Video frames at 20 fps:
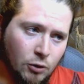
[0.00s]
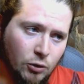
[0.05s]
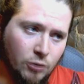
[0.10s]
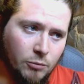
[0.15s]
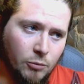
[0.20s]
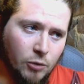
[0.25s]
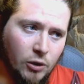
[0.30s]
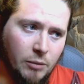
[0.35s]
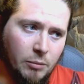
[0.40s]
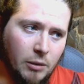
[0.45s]

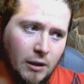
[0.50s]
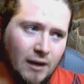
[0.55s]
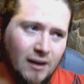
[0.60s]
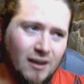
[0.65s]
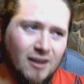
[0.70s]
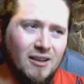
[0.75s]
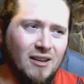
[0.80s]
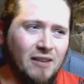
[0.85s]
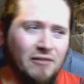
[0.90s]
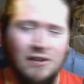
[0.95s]

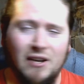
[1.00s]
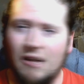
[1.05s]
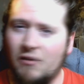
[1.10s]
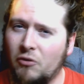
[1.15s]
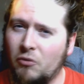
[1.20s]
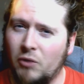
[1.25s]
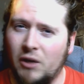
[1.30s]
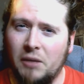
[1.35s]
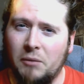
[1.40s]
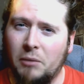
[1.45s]
Multiplayer, I've
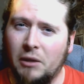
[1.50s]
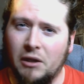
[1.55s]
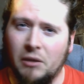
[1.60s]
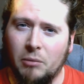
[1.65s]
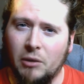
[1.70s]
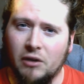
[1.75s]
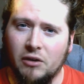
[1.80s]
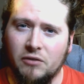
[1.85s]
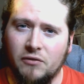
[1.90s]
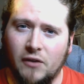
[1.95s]
never really been
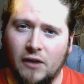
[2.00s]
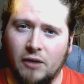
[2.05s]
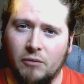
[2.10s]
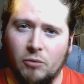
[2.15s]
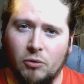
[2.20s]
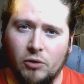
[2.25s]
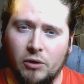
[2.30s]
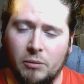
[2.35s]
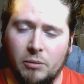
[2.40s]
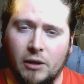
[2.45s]
the biggest fan
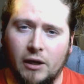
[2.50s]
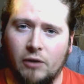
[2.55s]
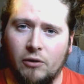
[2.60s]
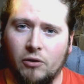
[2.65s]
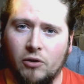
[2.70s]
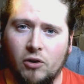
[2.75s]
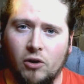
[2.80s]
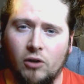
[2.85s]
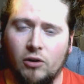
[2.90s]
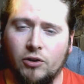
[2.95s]
of
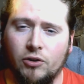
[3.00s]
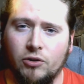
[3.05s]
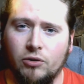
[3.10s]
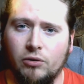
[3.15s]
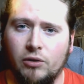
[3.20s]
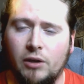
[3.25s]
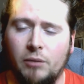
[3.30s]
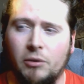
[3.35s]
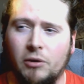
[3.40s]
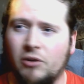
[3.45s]
multiplayer on Call of
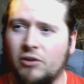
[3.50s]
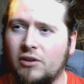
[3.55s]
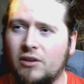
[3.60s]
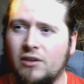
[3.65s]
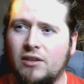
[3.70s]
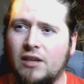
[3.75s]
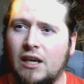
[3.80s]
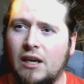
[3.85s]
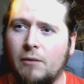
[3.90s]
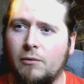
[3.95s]
Duty because
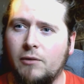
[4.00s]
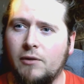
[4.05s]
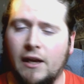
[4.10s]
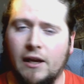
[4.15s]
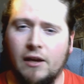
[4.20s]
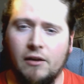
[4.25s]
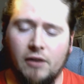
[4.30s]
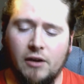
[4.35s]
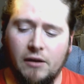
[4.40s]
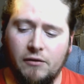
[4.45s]
it seems
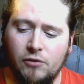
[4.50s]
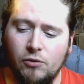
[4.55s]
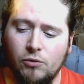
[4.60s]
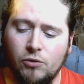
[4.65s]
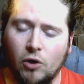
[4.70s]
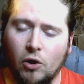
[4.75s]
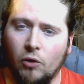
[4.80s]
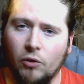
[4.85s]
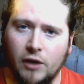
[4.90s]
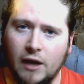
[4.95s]
like if you
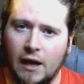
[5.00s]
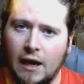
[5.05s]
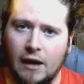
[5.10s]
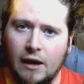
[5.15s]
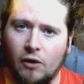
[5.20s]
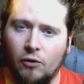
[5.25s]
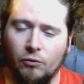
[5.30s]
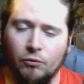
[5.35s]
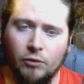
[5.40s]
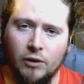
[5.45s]
don't get
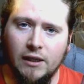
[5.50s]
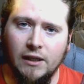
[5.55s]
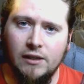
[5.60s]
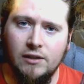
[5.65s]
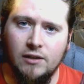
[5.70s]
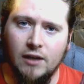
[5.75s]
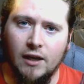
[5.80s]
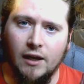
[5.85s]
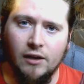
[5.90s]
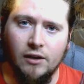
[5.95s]
it on
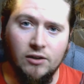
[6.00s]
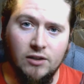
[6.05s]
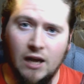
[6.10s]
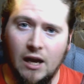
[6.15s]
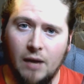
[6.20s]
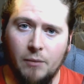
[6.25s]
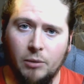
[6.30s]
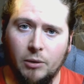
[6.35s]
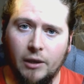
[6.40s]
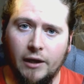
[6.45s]
release date and
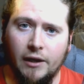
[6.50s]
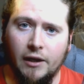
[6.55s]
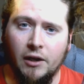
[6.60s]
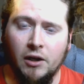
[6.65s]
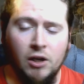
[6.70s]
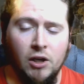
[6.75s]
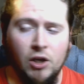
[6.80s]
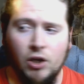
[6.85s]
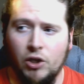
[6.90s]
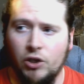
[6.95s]
start
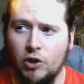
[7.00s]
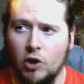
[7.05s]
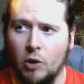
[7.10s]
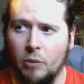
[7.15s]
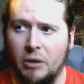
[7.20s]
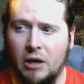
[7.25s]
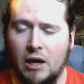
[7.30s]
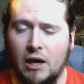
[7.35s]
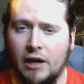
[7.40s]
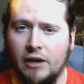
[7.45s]
playing,
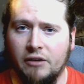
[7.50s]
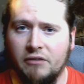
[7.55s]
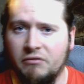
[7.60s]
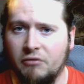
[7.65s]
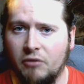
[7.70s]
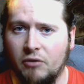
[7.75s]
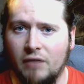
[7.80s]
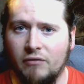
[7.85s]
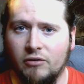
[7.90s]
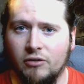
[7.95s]
you're behind
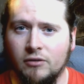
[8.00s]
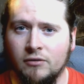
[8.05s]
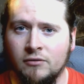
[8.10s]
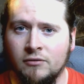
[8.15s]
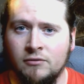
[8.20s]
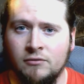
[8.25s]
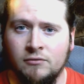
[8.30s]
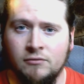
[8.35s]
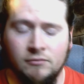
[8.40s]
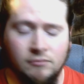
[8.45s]
forever.
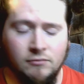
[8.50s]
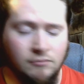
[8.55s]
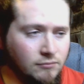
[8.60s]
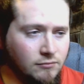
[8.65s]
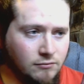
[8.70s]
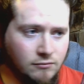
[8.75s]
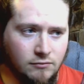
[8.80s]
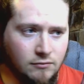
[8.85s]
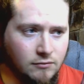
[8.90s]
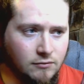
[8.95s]

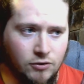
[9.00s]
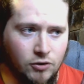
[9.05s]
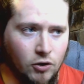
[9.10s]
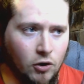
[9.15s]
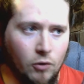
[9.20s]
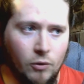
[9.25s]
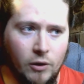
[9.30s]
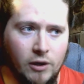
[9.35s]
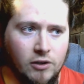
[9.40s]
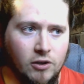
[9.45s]

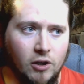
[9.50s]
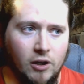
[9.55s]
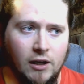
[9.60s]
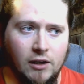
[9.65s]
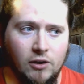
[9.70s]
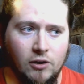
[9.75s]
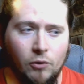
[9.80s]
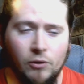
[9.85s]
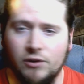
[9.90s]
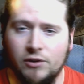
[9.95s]

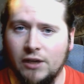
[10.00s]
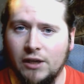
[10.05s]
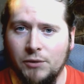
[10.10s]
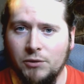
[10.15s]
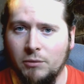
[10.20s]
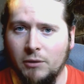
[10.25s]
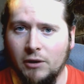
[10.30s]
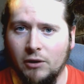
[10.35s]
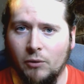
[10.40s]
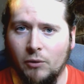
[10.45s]
It always
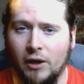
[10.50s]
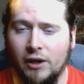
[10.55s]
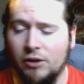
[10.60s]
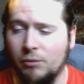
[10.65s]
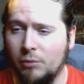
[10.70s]
seems to be the way.